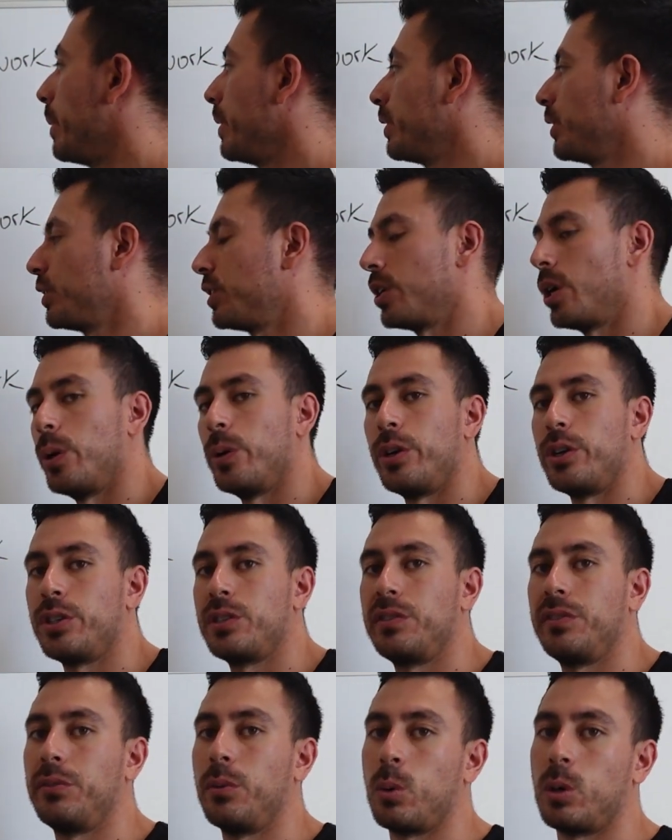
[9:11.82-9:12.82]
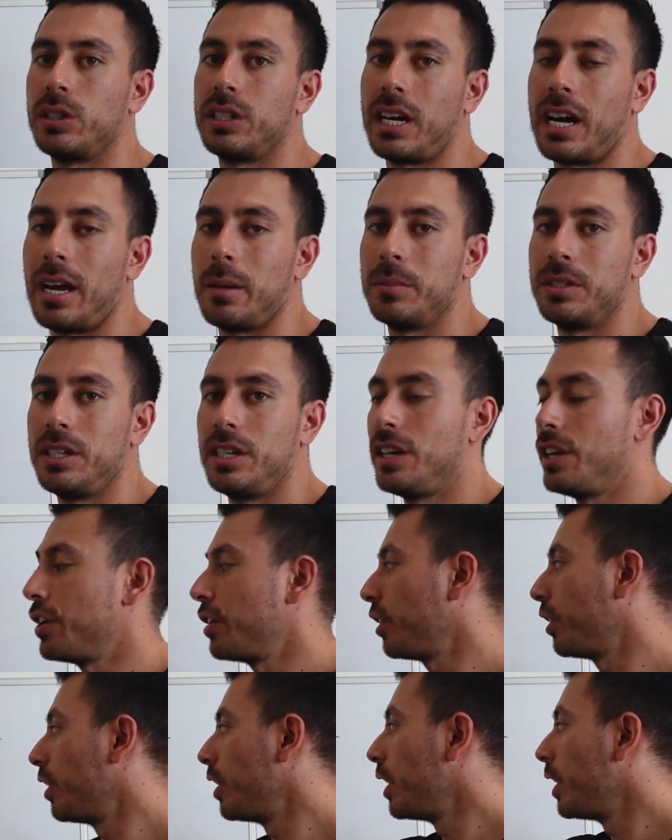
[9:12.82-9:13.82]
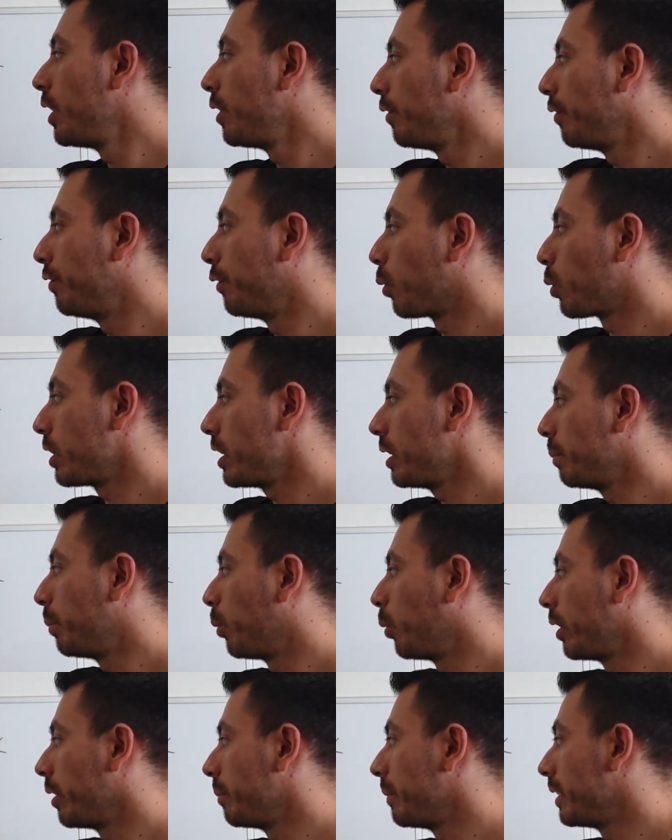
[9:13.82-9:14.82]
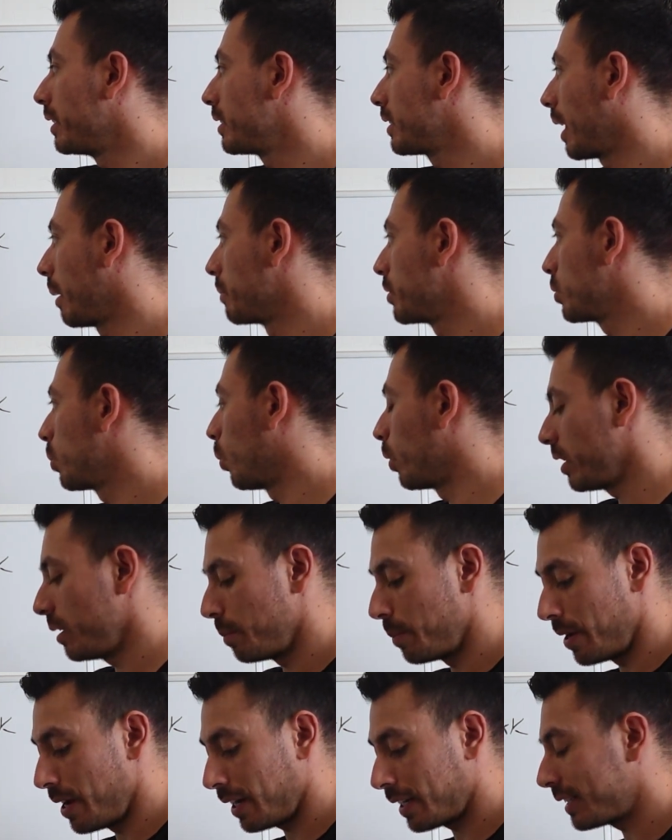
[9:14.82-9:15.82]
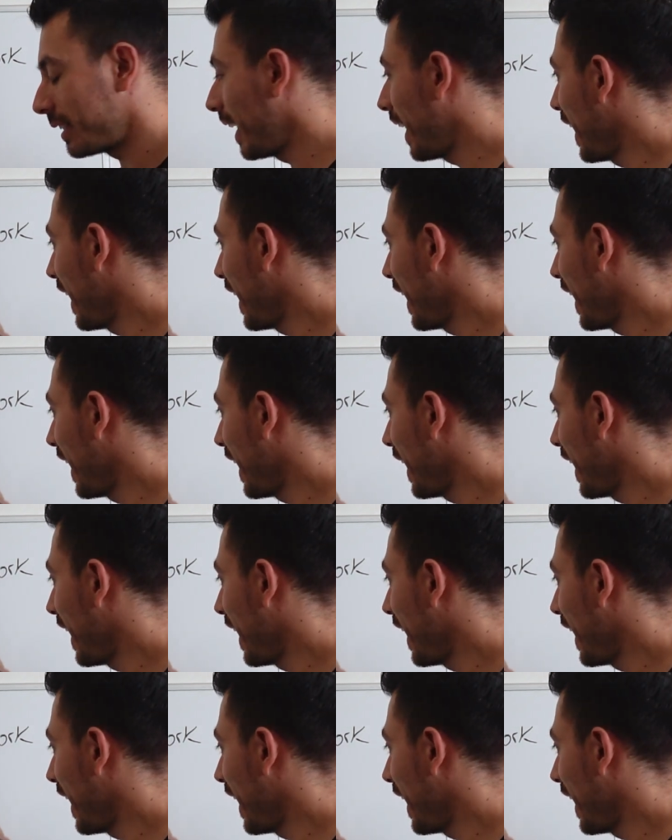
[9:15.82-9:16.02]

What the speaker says: business owners, 4 times a year, 40 appointments times $20,